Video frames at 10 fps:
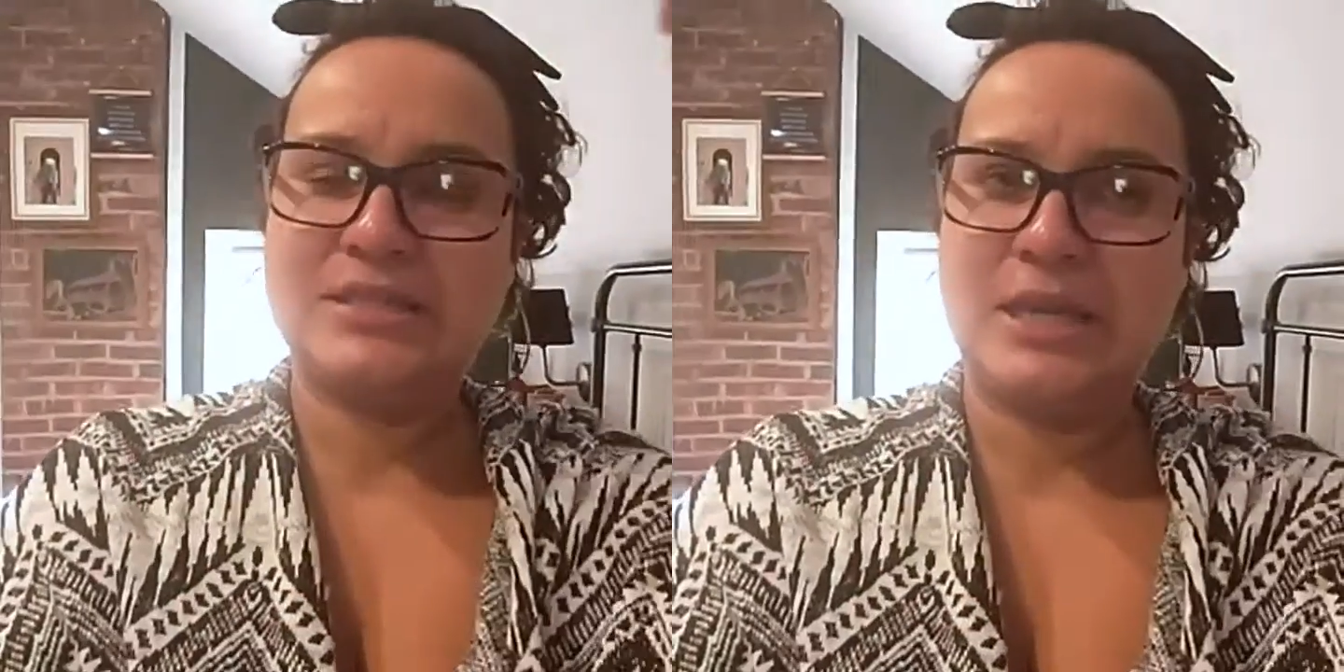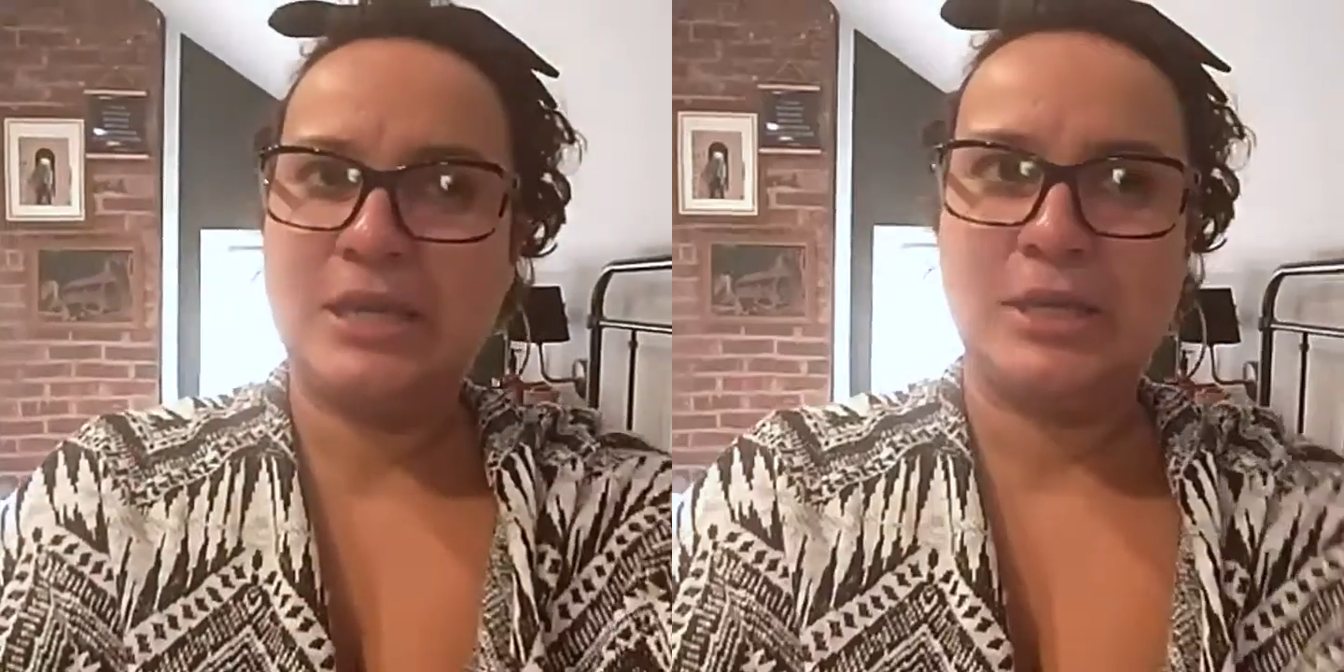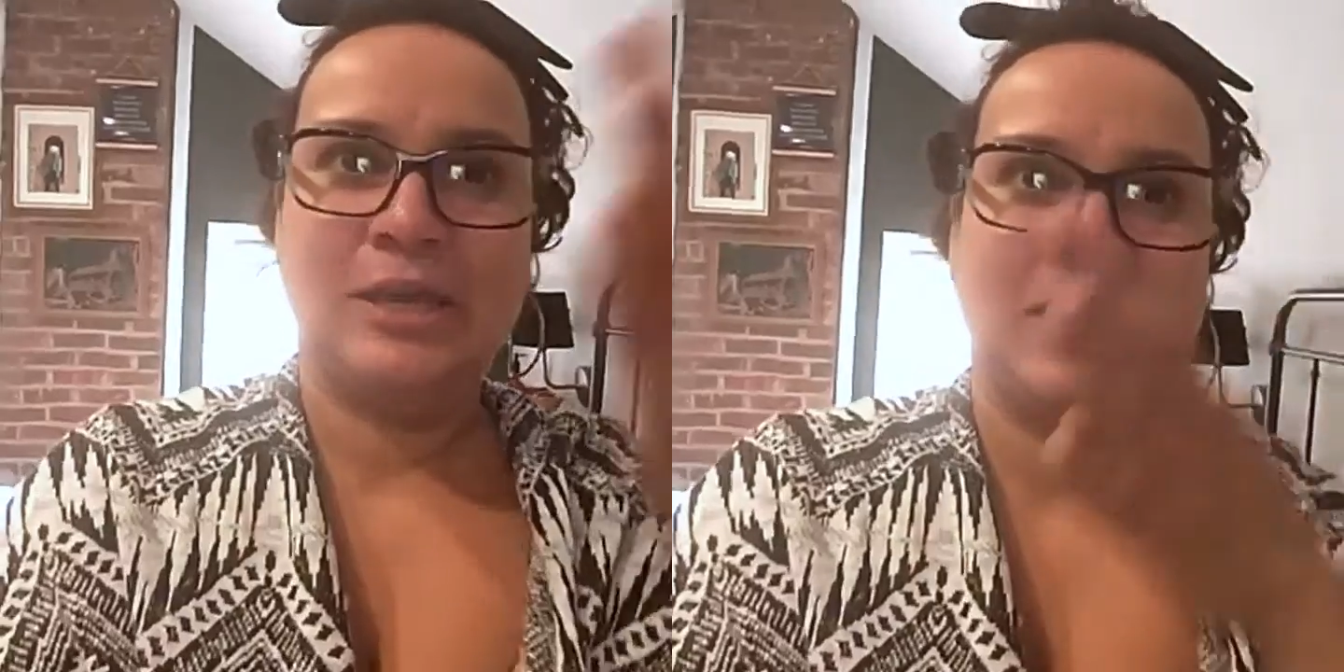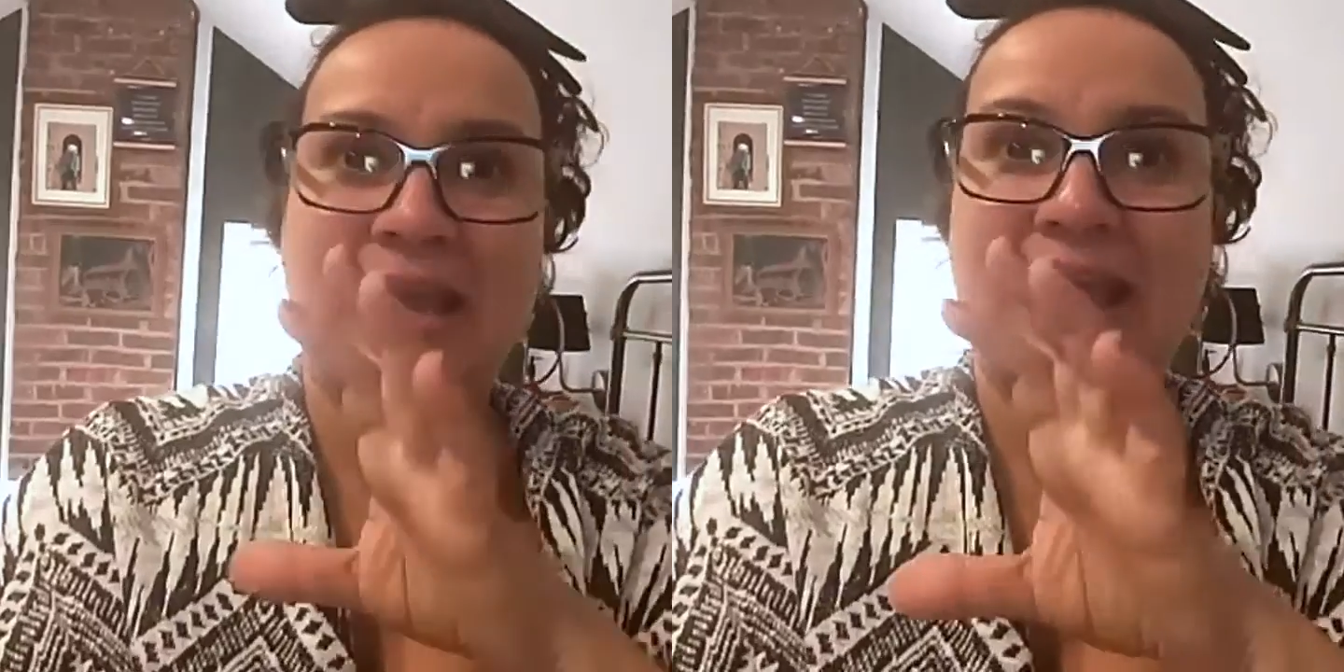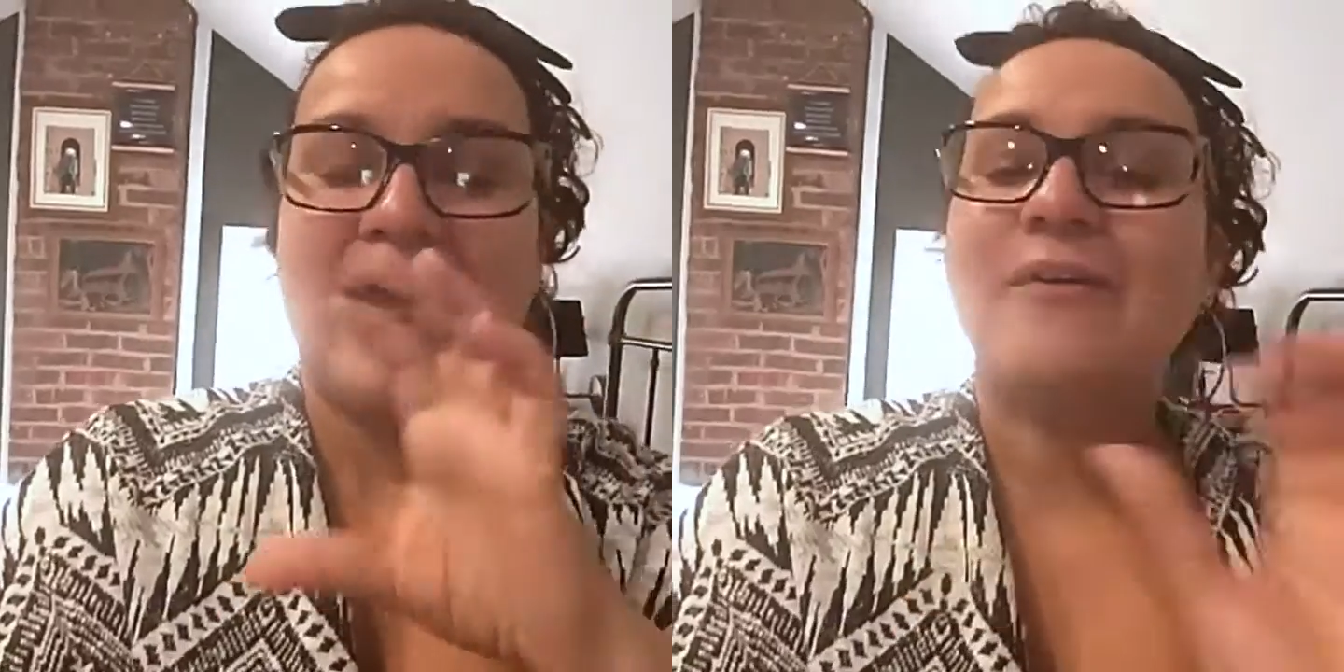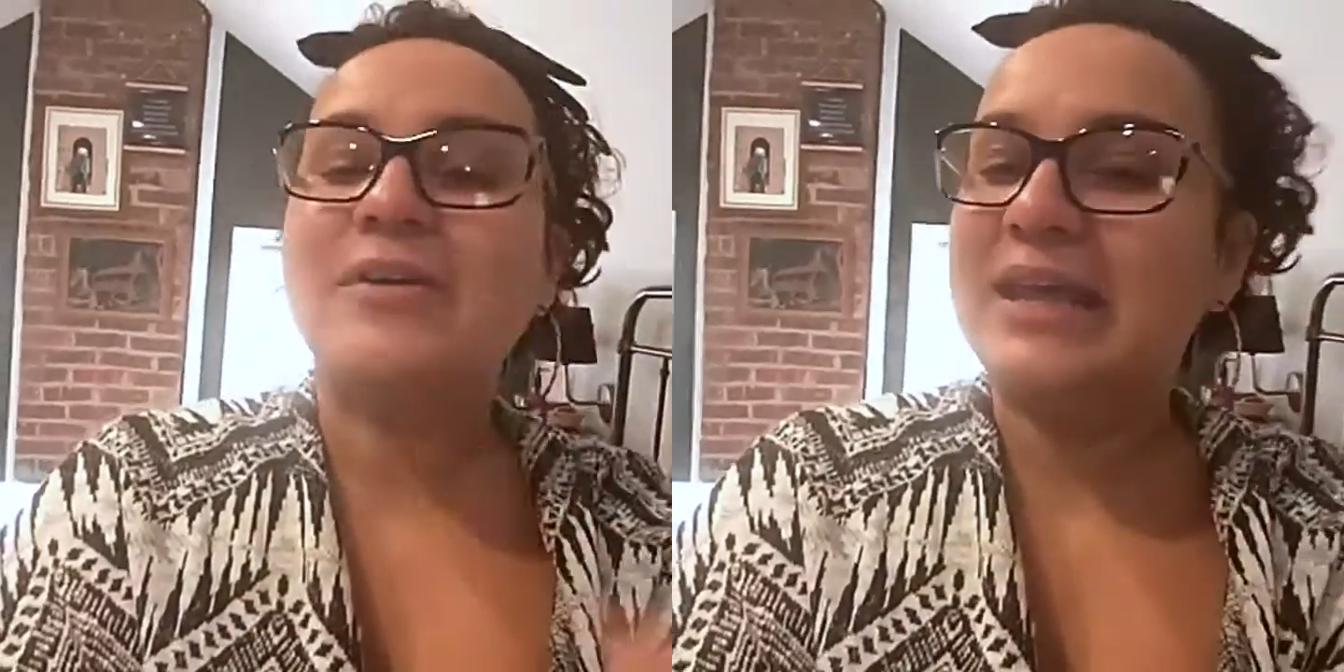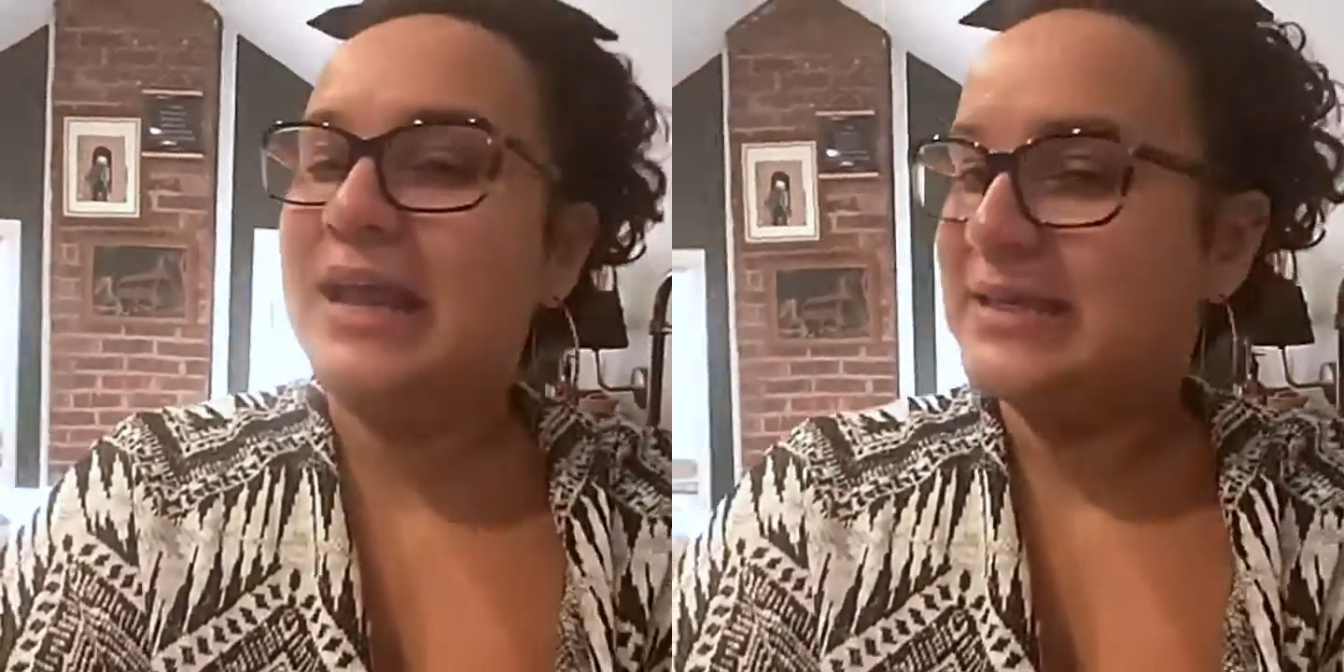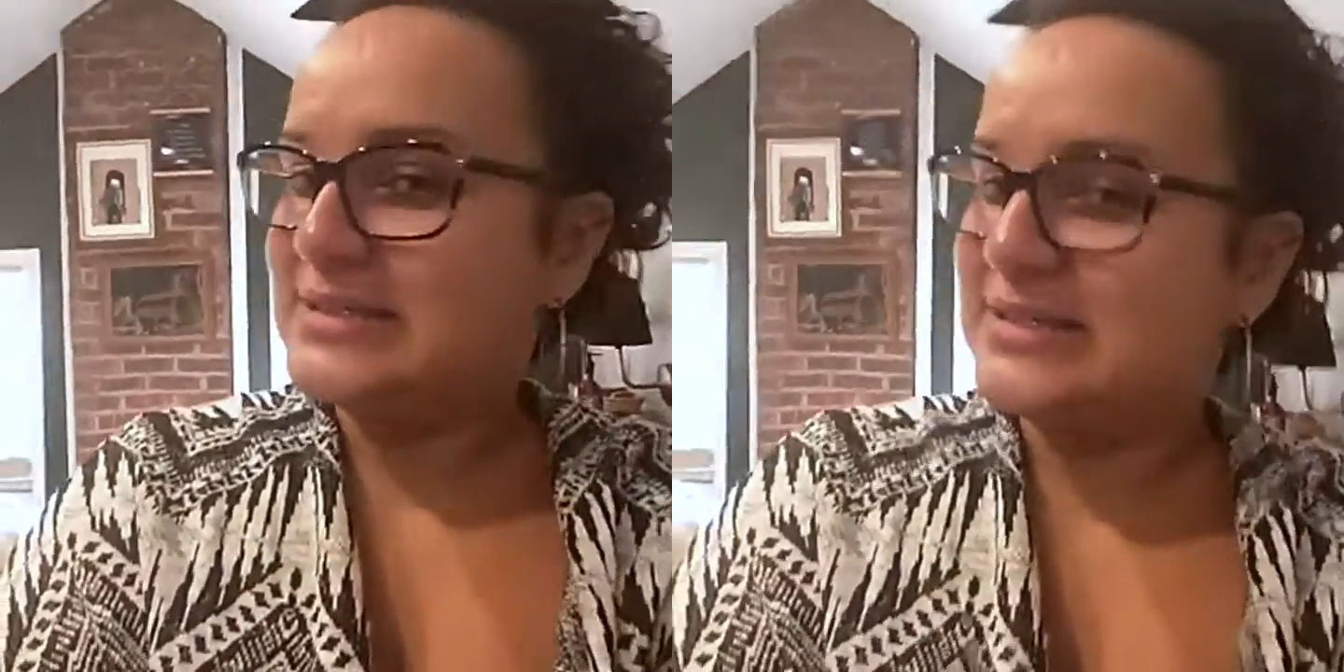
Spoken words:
and everything has